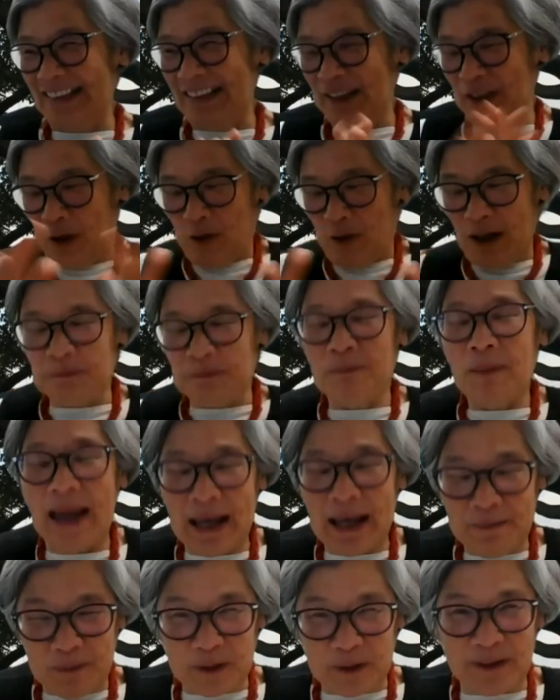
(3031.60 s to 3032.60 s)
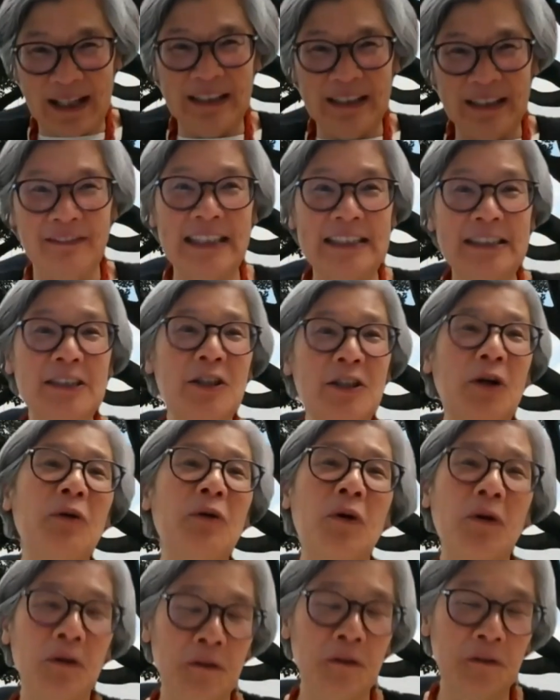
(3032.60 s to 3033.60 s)
on paper anyway,
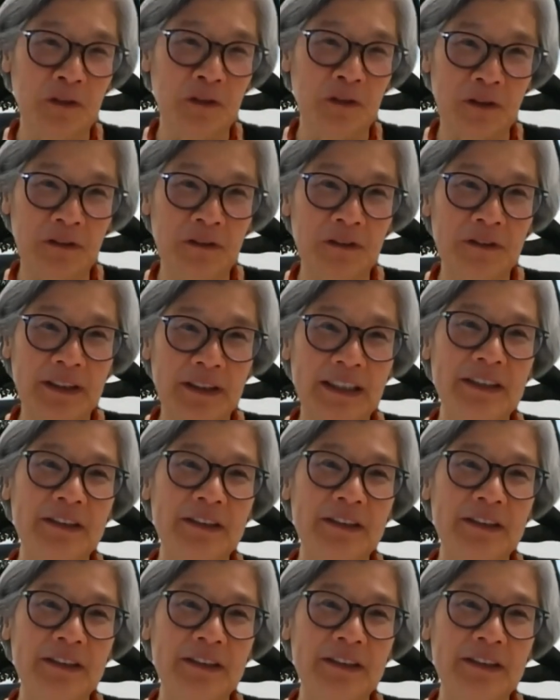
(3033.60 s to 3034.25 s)
so awful.